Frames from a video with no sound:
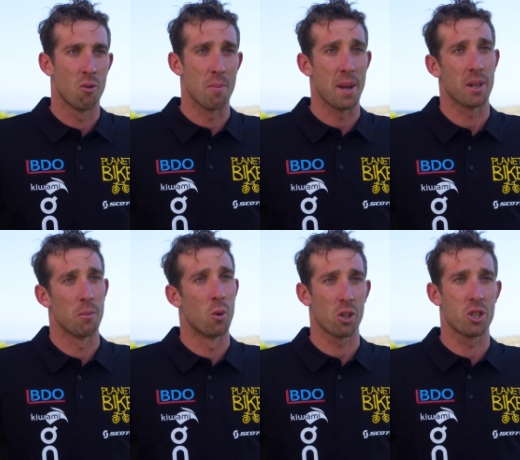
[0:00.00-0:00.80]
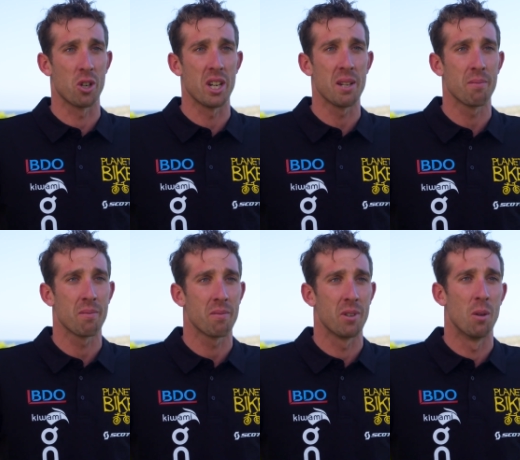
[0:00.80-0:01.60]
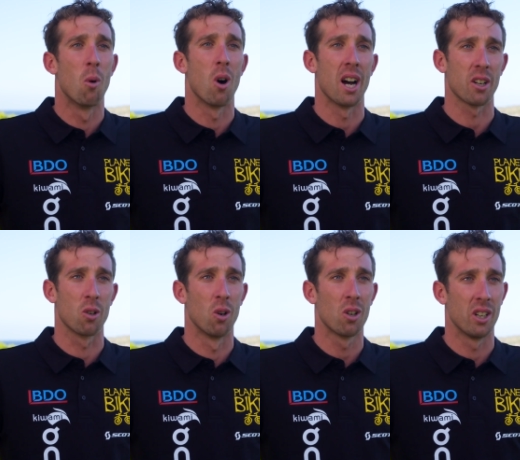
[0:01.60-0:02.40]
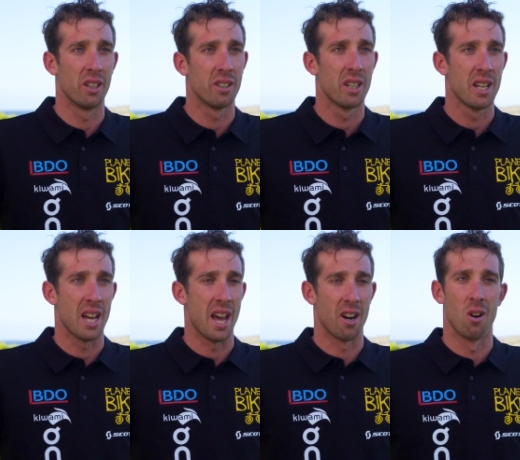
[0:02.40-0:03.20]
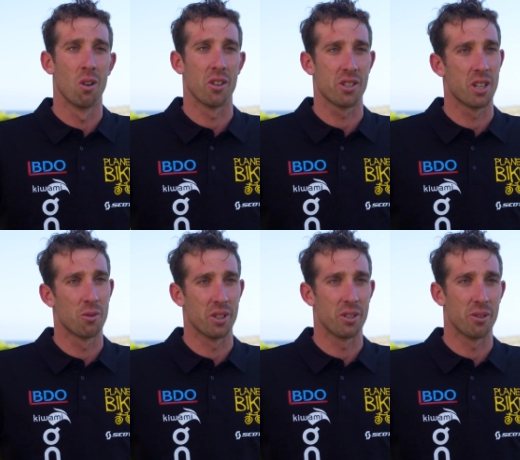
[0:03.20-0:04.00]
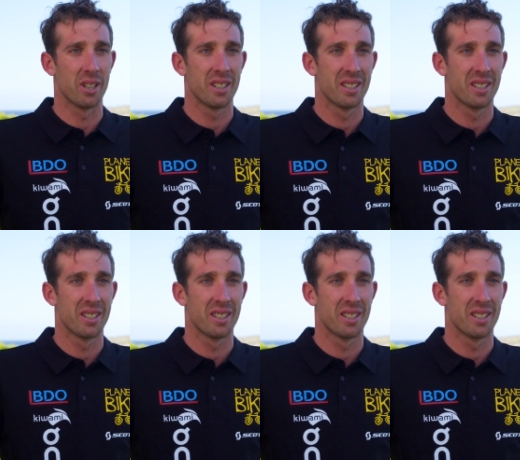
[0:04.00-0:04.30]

we make it more extreme, you know more hardcore, and add a whole lot of skills into it.